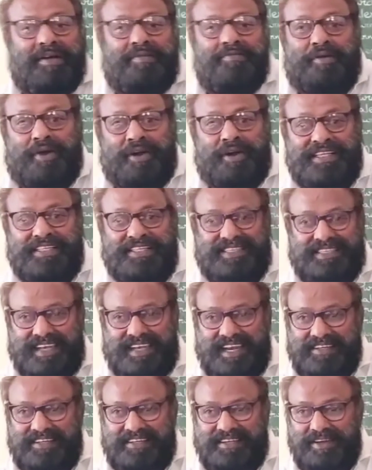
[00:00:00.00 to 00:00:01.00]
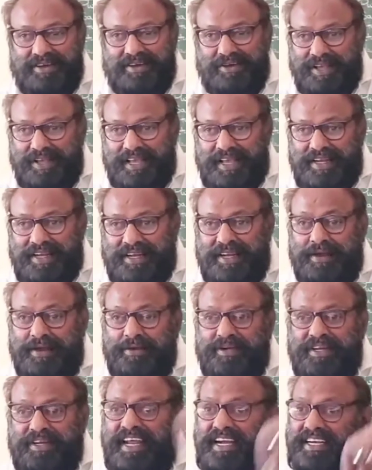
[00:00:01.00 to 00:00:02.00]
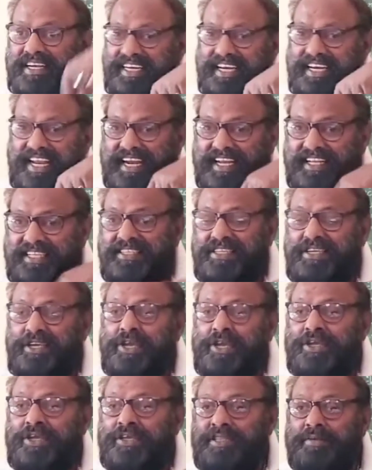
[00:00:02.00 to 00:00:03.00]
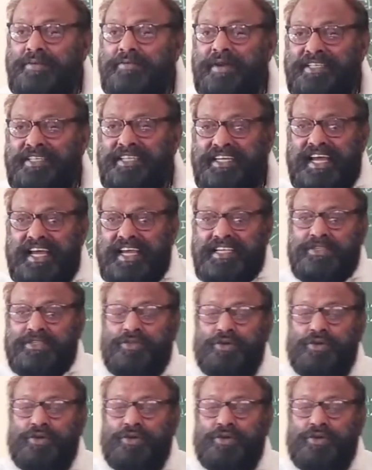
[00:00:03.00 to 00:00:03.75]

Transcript: foreign state. Okay, duty and clearance. The merchandise,